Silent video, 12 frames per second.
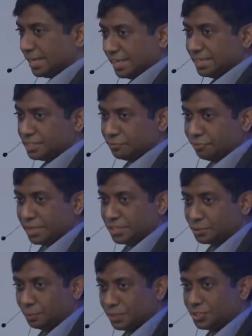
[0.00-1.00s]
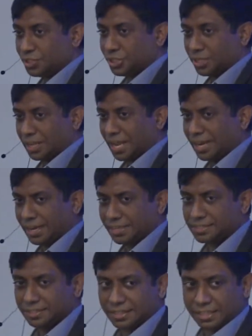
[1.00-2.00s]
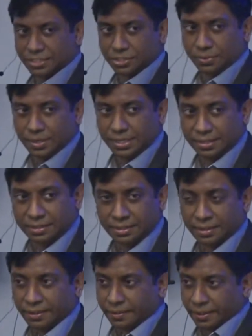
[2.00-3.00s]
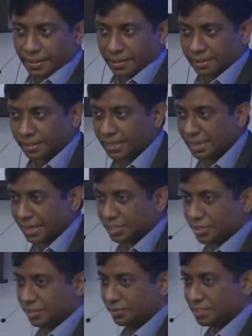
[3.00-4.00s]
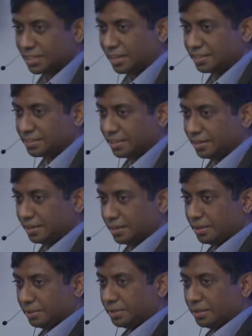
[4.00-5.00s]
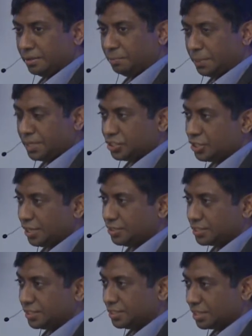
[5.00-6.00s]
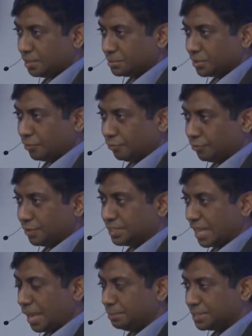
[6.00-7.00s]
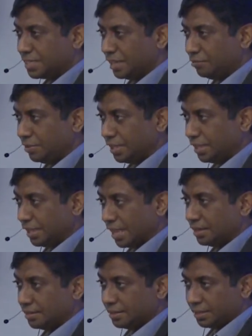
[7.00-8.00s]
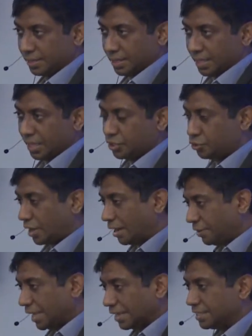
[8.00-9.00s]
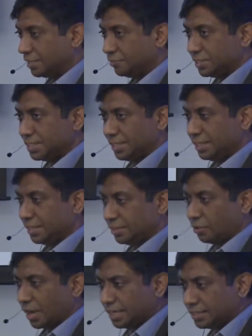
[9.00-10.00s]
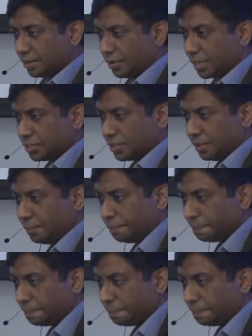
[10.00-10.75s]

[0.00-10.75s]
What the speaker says: an interface which highlights the things you need, can actually result in big changes in terms of time saving and driving activity in the right direction.